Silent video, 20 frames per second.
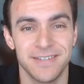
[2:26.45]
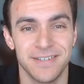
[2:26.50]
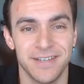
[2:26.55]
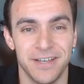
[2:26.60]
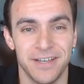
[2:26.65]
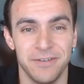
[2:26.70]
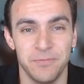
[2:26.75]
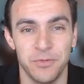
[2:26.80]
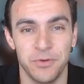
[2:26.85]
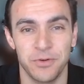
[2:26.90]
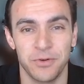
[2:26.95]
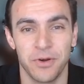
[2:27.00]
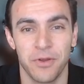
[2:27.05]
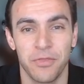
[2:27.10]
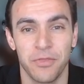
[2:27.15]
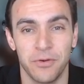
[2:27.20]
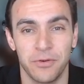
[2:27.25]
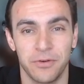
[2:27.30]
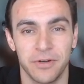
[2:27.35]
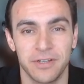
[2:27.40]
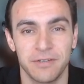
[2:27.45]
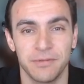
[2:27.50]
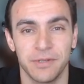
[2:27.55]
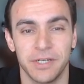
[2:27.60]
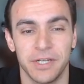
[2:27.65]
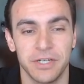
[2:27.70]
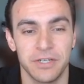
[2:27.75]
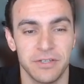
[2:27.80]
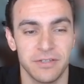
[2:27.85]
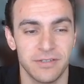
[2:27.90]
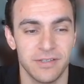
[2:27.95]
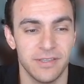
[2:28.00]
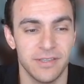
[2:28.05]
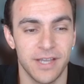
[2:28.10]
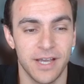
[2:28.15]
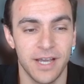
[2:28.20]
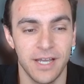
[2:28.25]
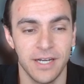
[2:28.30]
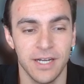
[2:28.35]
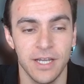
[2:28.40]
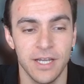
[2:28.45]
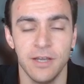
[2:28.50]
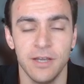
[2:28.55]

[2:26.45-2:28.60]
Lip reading: and more thorough explanations than that,